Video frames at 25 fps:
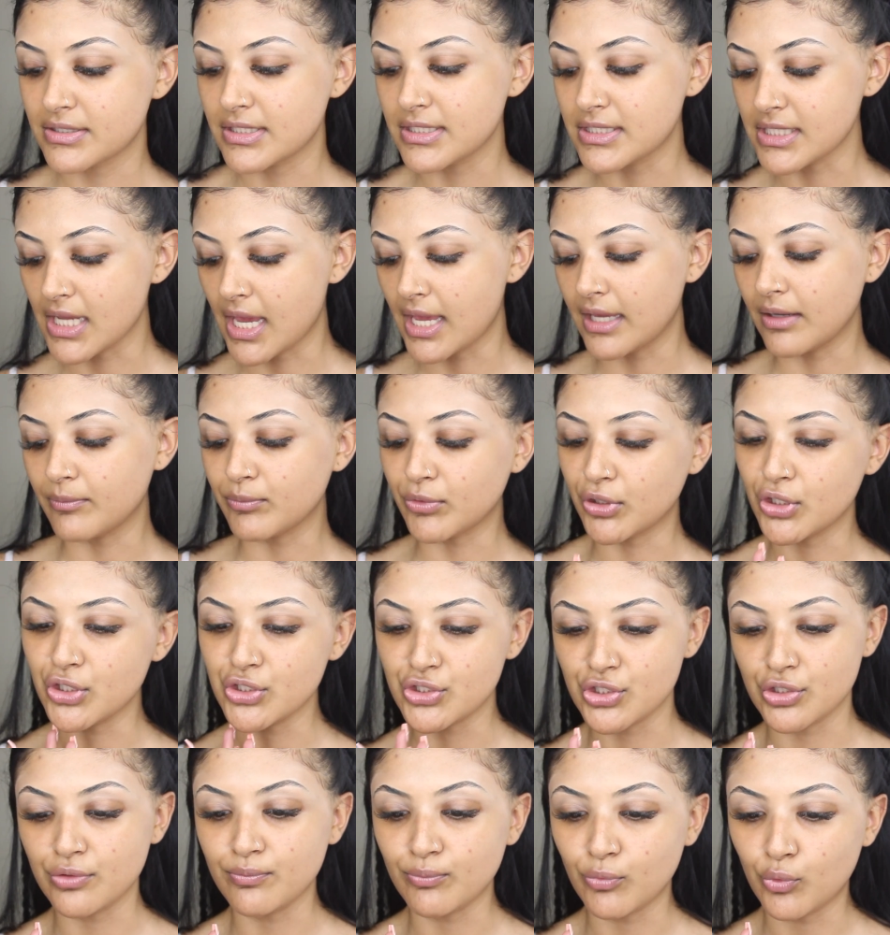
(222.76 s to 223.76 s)
today I'm going to
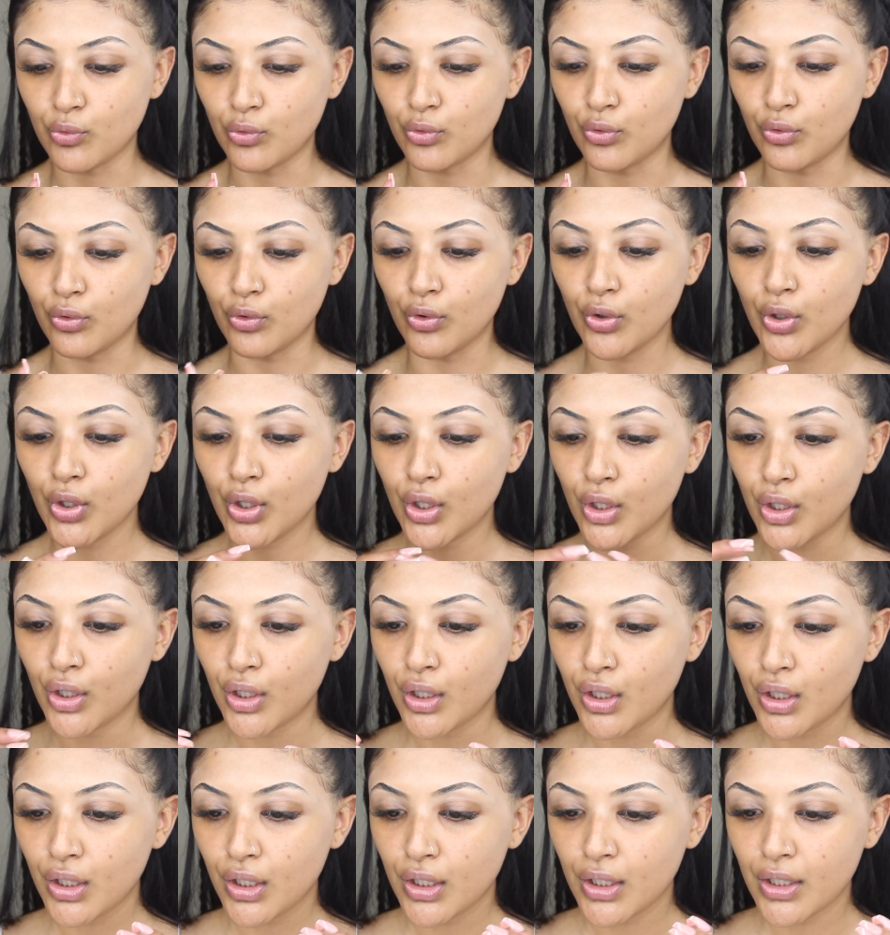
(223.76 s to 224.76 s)
do more
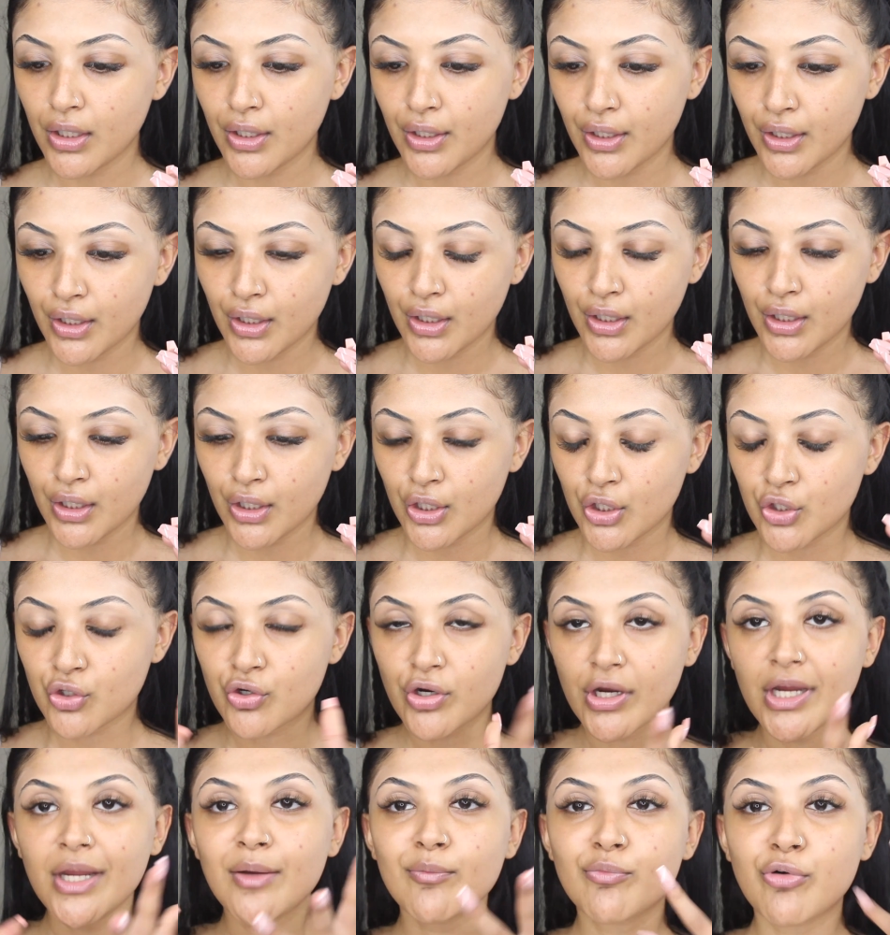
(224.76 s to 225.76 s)

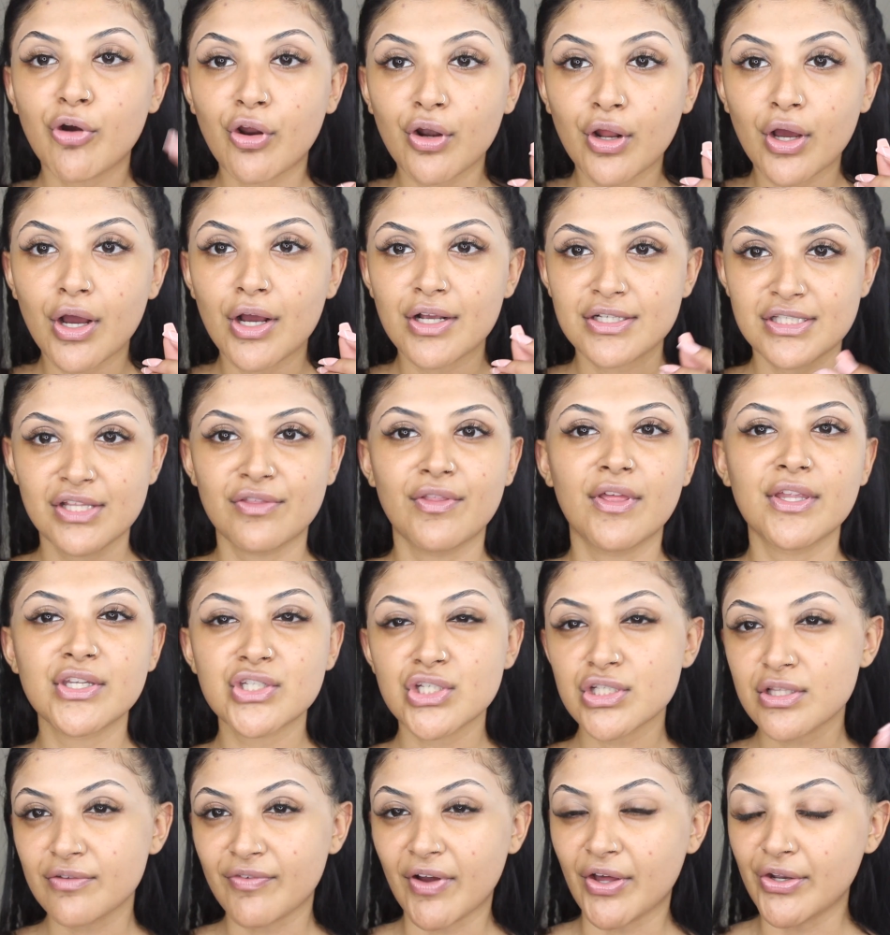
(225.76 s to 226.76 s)
cream products and then
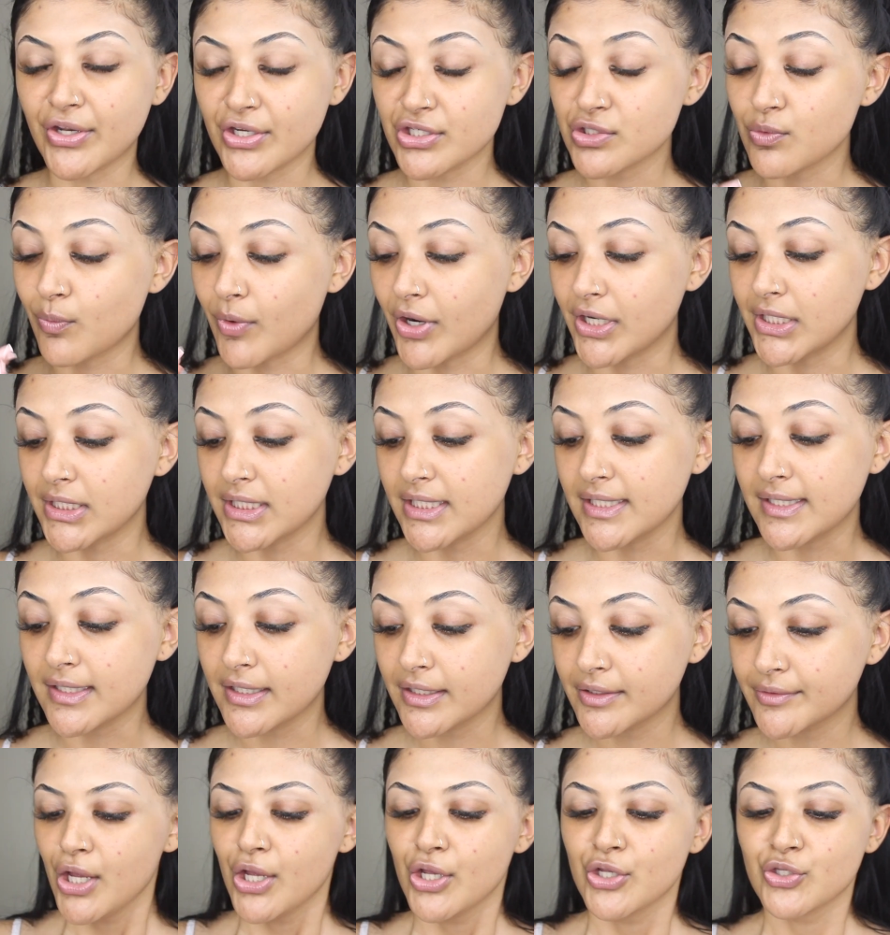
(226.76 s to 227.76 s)
just the foundation where I need it.